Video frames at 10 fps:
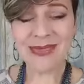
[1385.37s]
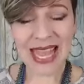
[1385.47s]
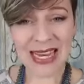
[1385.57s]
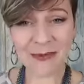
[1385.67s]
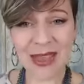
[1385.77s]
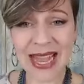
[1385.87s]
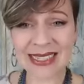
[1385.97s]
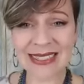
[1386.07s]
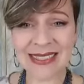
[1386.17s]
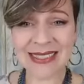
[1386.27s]
And in
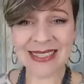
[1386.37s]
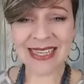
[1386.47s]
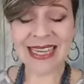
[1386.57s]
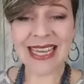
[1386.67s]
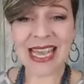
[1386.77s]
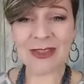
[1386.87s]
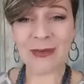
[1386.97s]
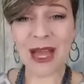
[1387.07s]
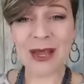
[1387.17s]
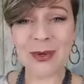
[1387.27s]
fact, in the
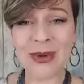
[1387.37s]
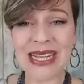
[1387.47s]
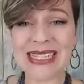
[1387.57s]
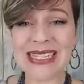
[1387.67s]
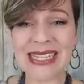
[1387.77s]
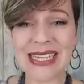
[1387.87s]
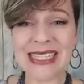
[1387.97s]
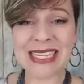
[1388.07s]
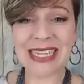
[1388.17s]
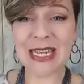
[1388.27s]
Bible, it
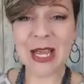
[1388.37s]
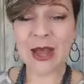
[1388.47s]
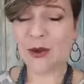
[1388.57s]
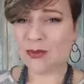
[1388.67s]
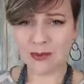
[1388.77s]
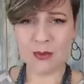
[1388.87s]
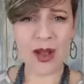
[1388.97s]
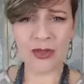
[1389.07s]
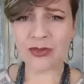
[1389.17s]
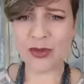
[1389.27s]
says it,
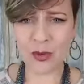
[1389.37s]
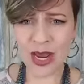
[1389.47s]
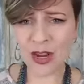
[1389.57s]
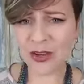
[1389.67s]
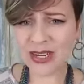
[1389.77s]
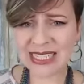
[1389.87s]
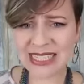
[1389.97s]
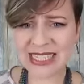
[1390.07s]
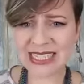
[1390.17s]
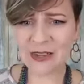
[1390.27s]

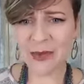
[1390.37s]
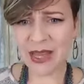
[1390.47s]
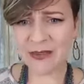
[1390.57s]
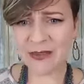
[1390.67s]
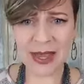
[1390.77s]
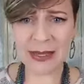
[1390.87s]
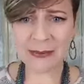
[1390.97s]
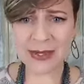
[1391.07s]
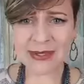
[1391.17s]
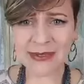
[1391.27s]
365
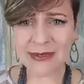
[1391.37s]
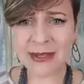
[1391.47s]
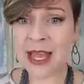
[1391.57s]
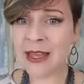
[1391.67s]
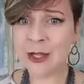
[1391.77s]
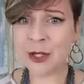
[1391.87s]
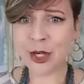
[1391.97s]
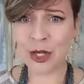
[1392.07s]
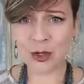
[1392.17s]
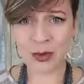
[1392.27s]
times?
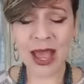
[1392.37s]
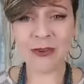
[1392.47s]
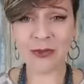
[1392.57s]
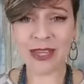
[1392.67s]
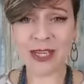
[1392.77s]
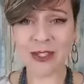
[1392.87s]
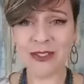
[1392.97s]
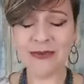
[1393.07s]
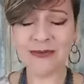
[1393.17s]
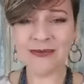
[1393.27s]
Do not
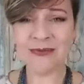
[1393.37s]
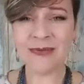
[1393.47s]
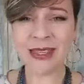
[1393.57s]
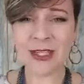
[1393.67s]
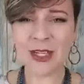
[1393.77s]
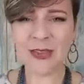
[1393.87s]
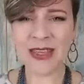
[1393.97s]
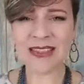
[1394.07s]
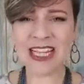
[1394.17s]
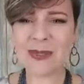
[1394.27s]
fear. Do you
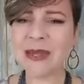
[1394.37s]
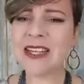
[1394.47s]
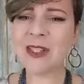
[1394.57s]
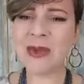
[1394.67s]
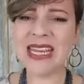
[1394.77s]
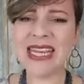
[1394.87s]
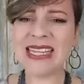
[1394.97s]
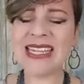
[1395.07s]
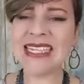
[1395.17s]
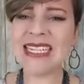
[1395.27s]
think that's because we
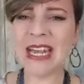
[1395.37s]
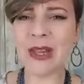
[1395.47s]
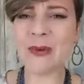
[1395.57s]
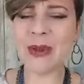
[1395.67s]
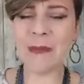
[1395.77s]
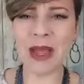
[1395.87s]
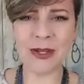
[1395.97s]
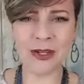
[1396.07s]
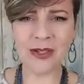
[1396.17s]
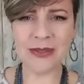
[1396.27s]
needed a daily
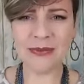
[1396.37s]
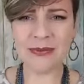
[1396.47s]
reminder?